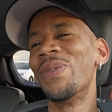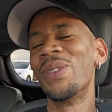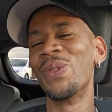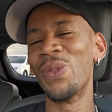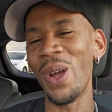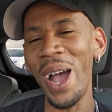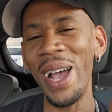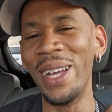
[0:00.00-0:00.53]

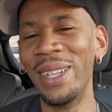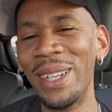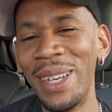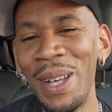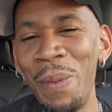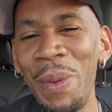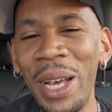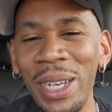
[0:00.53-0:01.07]
Right.
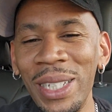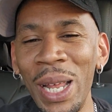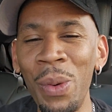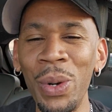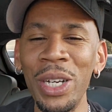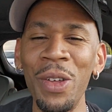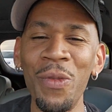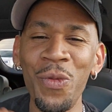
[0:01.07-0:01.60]
Because they
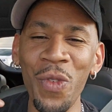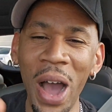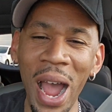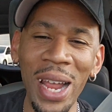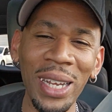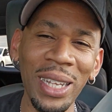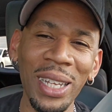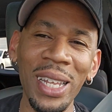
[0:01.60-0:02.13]
were
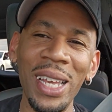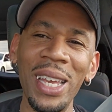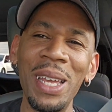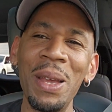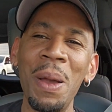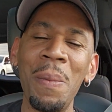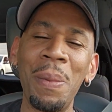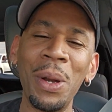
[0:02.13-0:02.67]

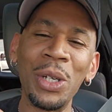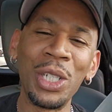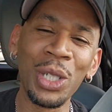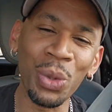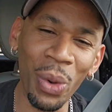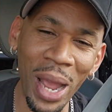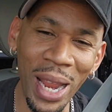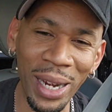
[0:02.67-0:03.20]
divinely
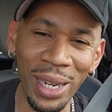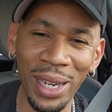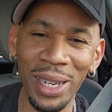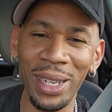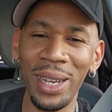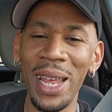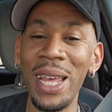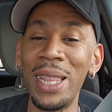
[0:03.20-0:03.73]

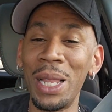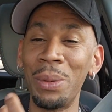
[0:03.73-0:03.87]
persuaded in